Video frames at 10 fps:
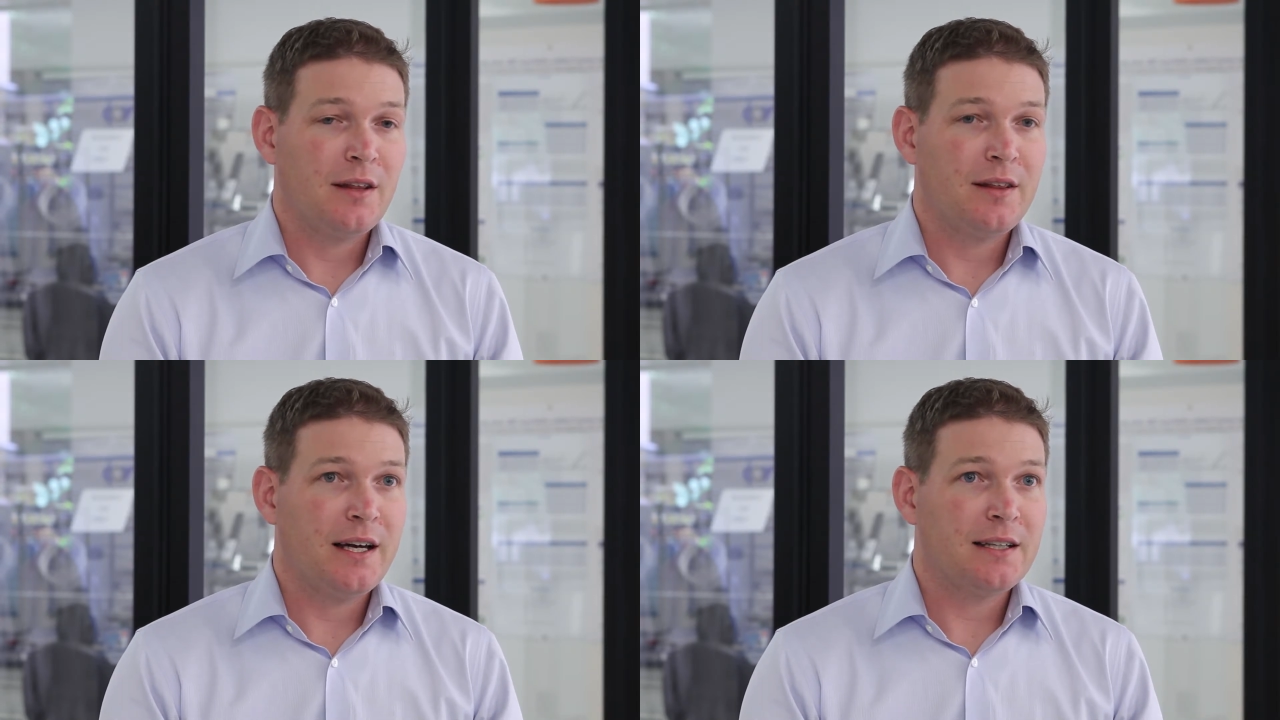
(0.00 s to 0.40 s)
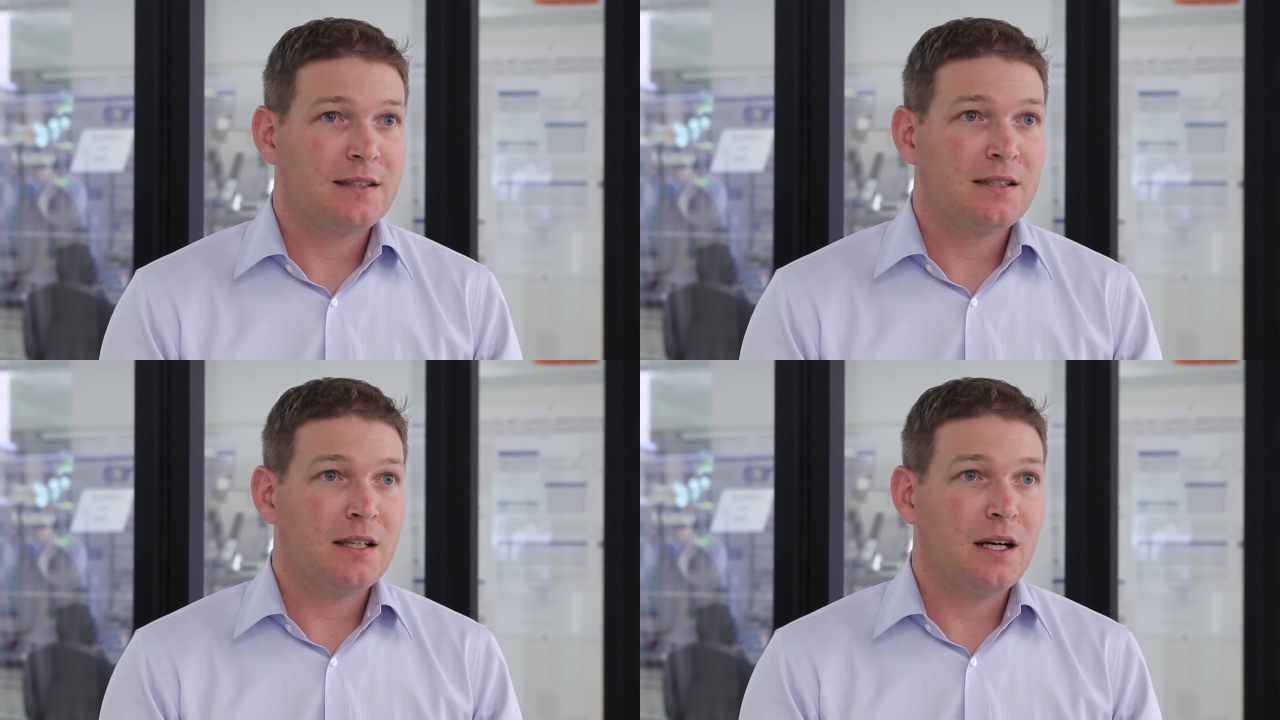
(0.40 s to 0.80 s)

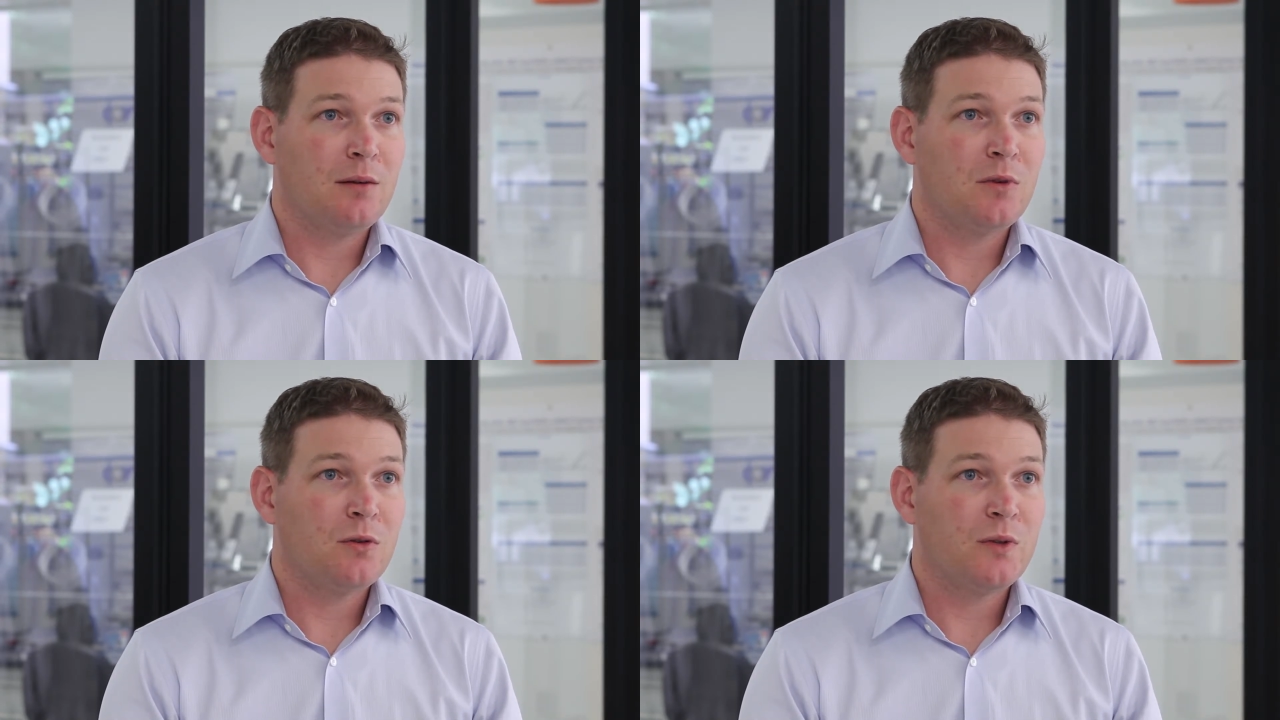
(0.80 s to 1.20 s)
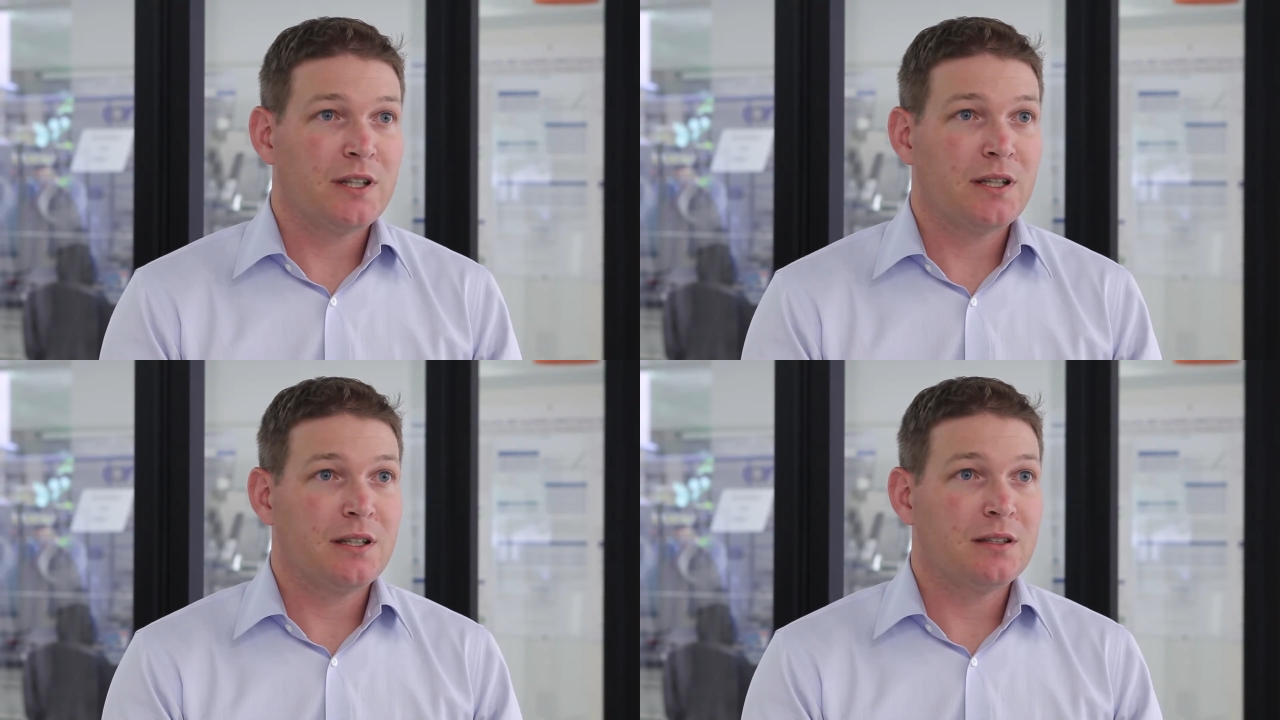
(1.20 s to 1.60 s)
that we
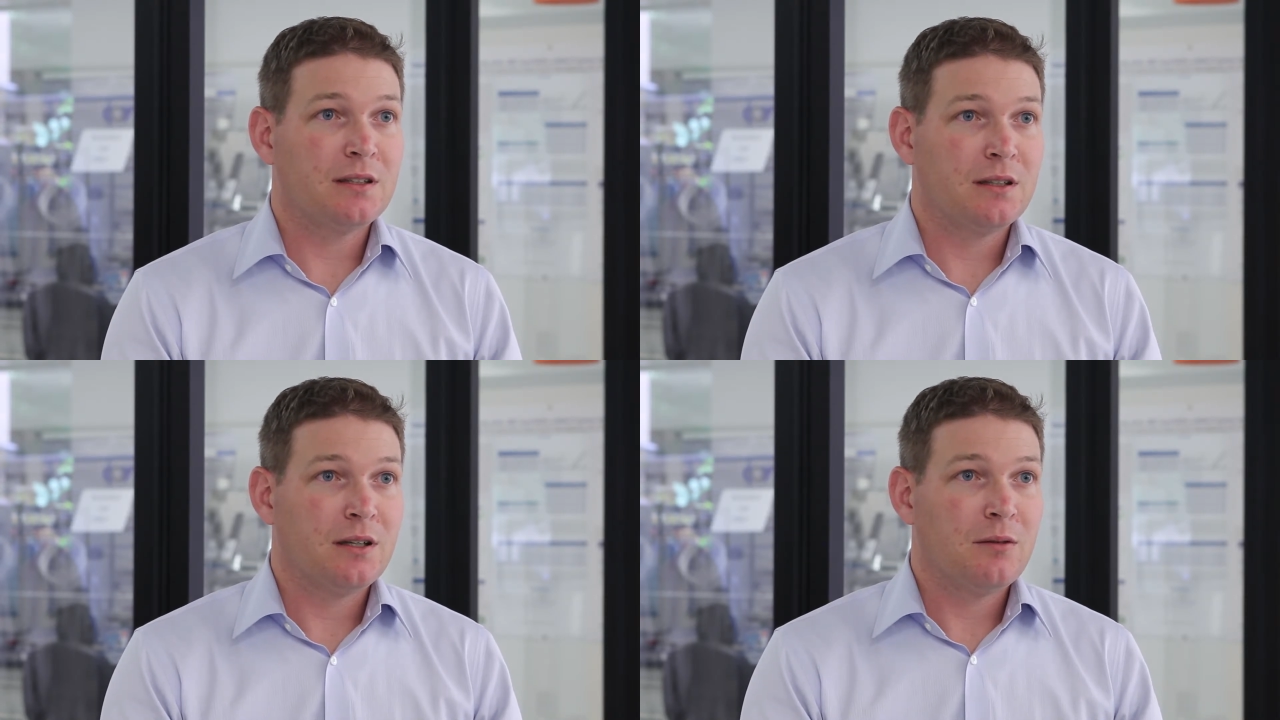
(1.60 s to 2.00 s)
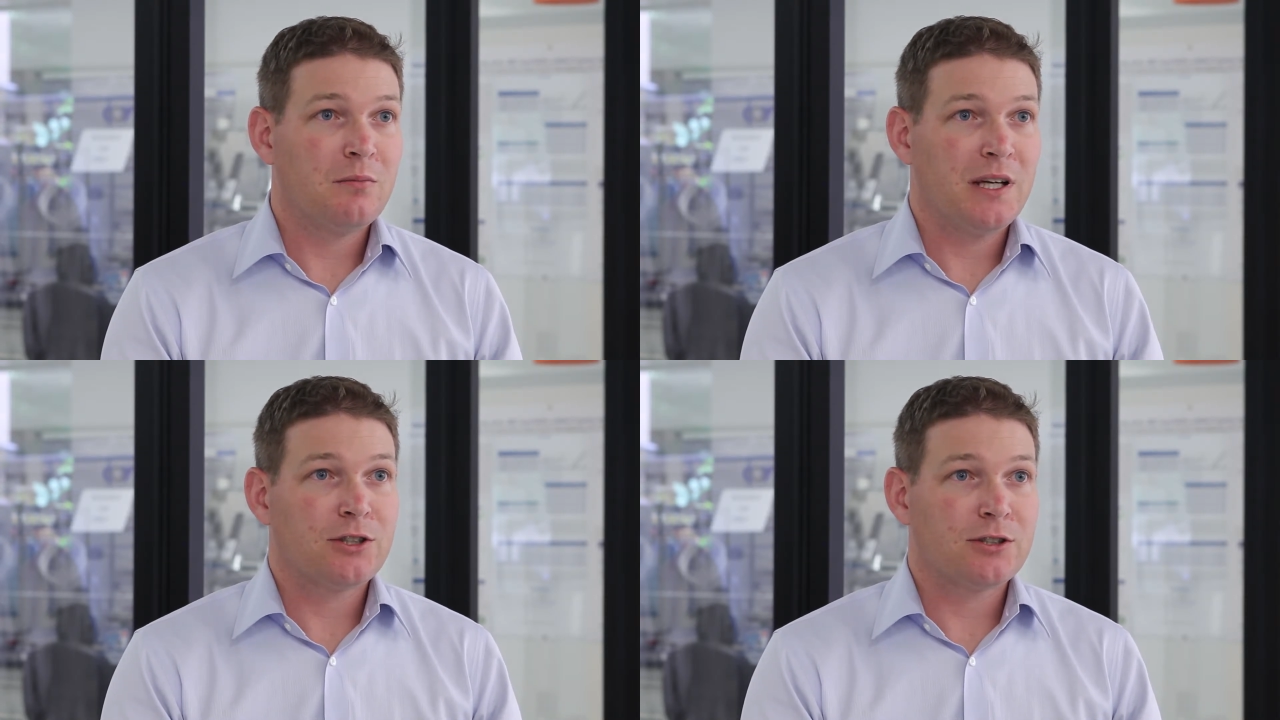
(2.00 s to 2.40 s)
can
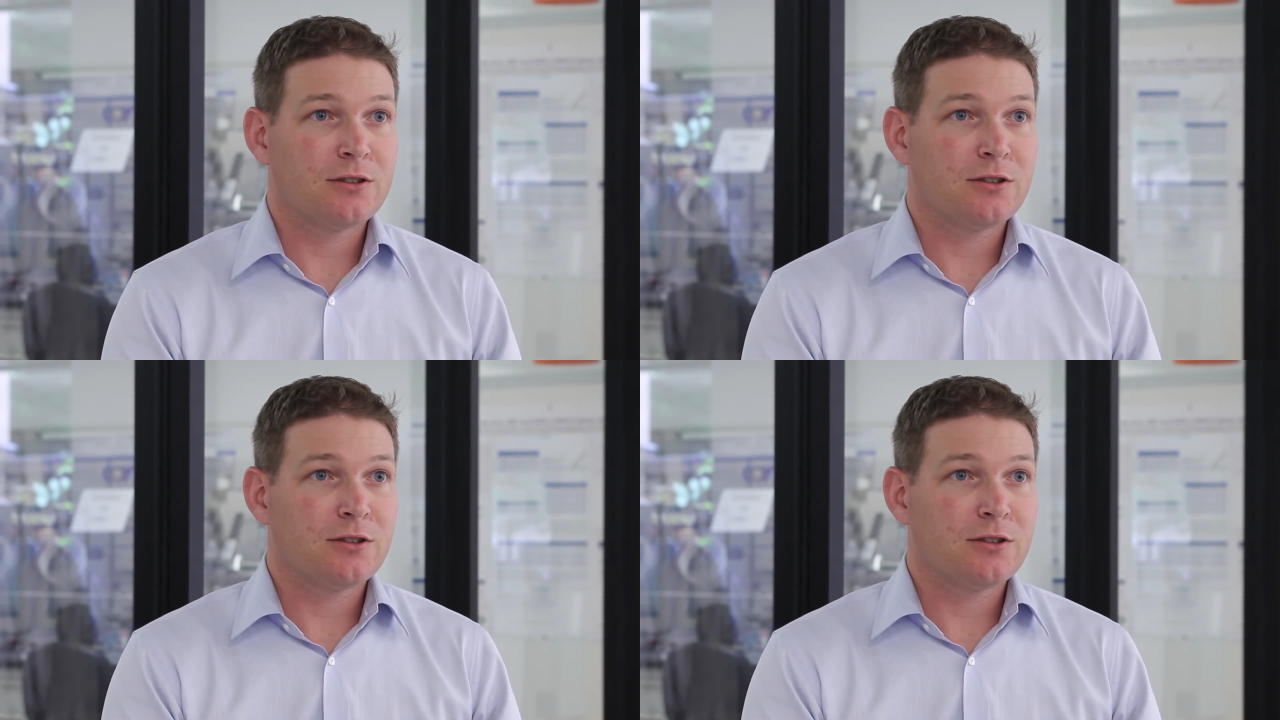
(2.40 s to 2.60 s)
measure